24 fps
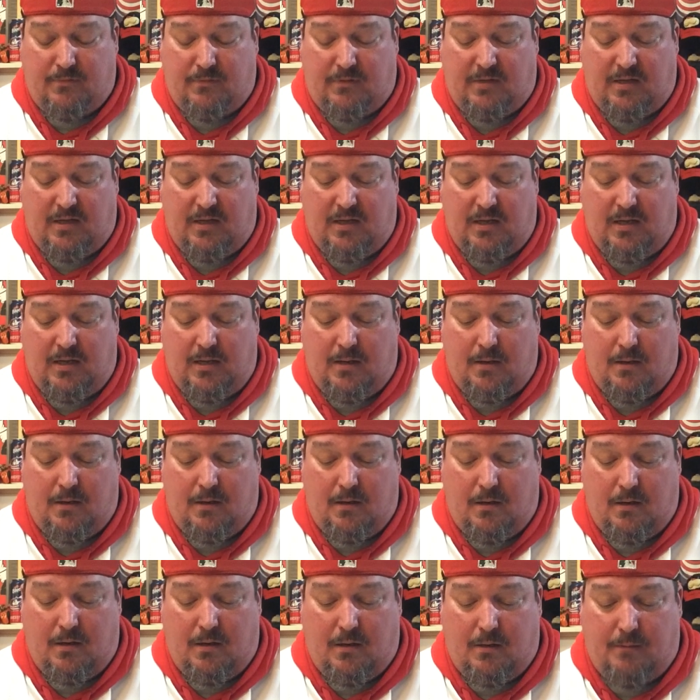the
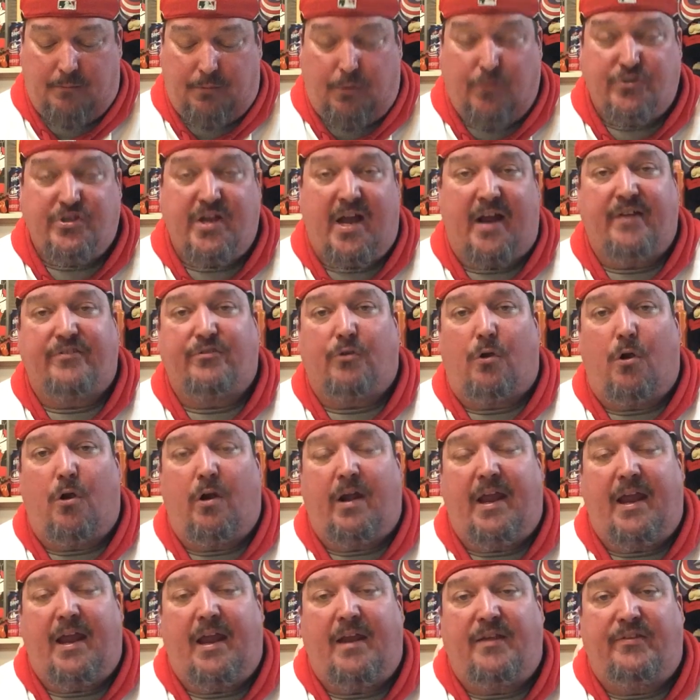Blue Jackets are
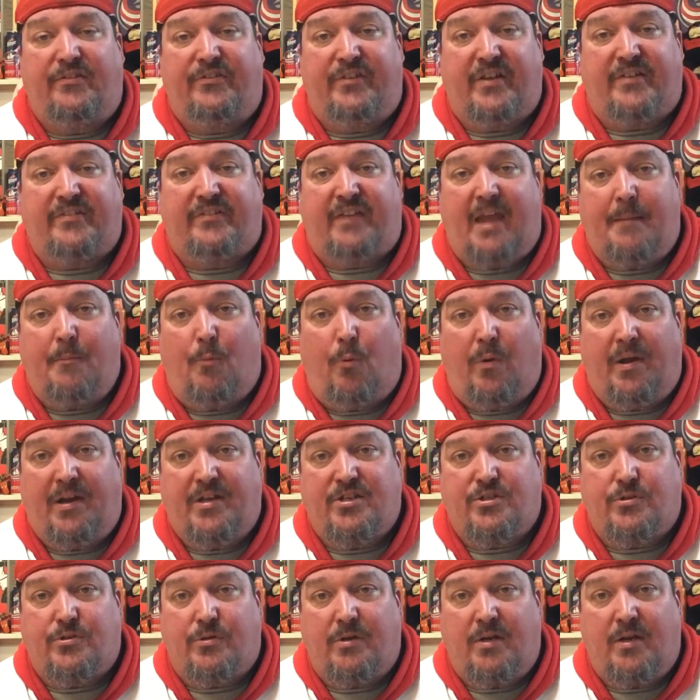on a 6-game
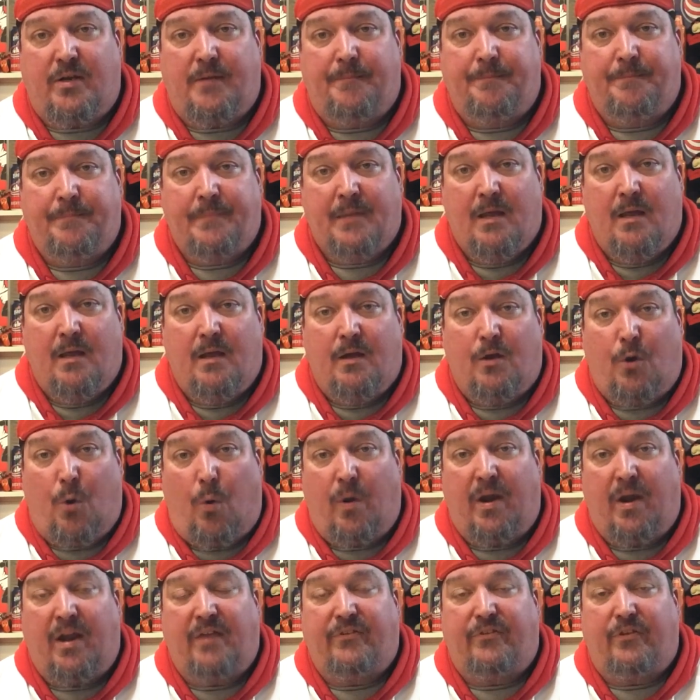winning streak
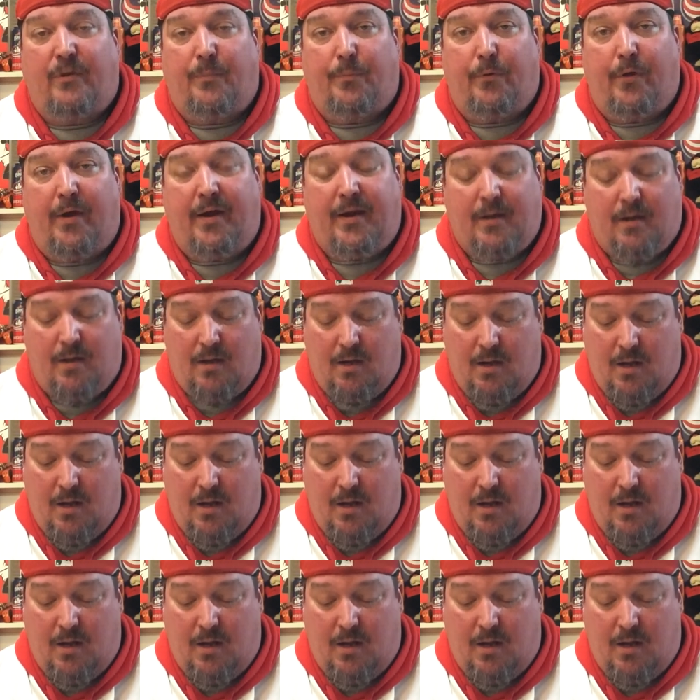going into the break.